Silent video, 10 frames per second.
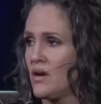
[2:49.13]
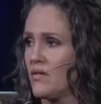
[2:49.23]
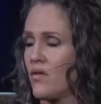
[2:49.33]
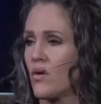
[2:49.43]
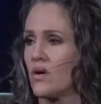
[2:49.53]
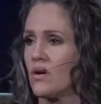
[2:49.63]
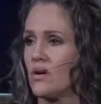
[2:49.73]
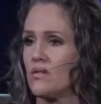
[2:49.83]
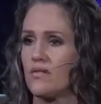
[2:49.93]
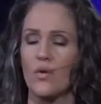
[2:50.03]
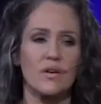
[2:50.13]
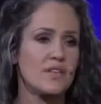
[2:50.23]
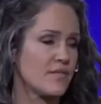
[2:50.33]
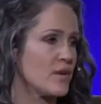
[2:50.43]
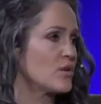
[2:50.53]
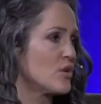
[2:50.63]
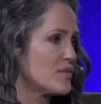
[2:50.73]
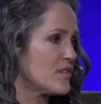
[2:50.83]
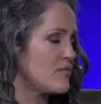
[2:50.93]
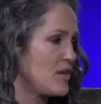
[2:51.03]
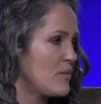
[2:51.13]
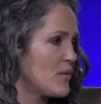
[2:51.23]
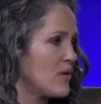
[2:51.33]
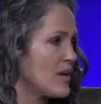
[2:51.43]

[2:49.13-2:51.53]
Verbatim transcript: for for different groups of people.